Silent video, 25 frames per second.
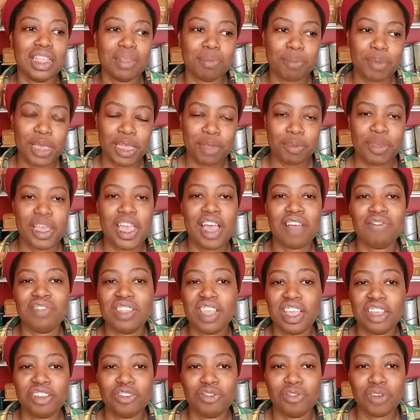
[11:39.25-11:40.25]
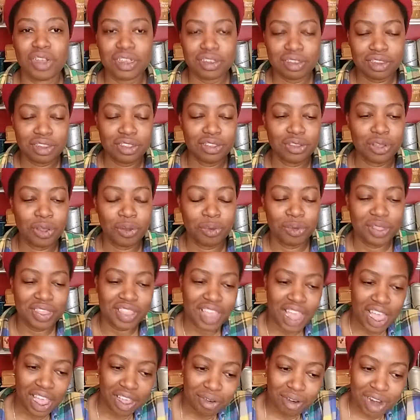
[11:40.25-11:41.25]
make me have less stress. Let's go with
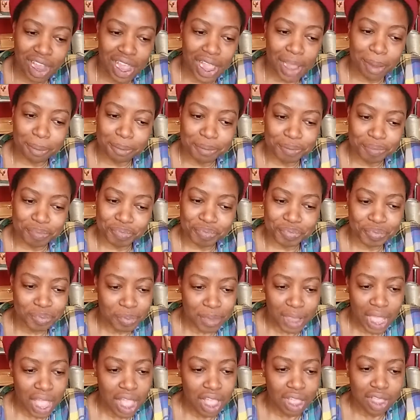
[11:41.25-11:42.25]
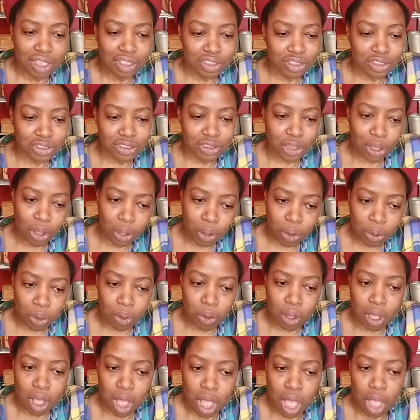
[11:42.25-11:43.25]
that, right?
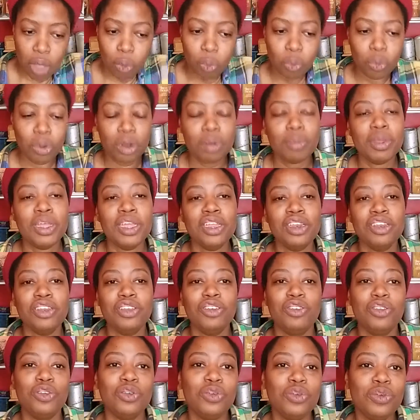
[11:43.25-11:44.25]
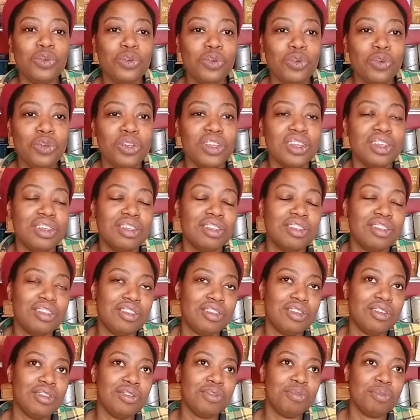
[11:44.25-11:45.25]
So what am I going to do
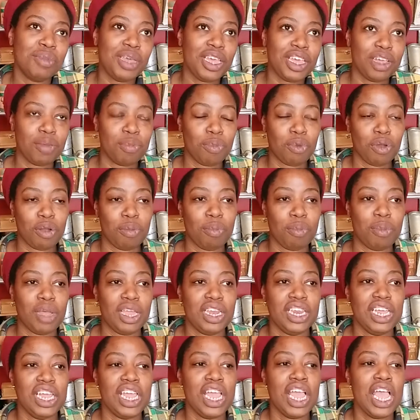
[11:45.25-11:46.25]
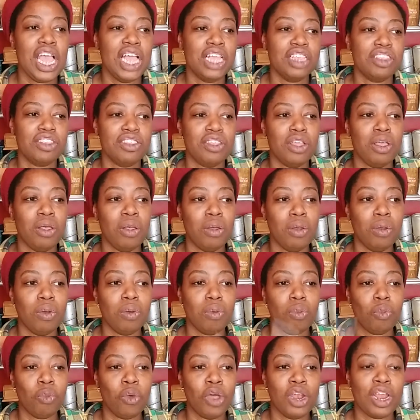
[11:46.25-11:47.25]
to make more money? So
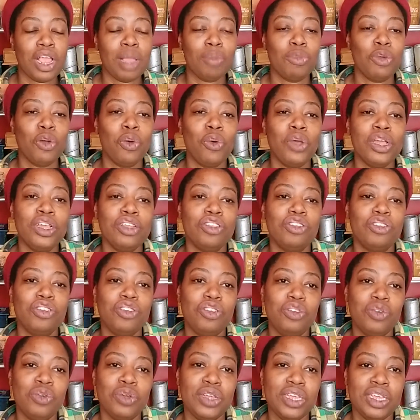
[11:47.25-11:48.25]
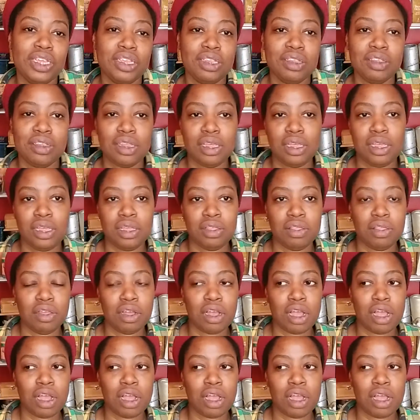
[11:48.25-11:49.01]
what I'm going to do is either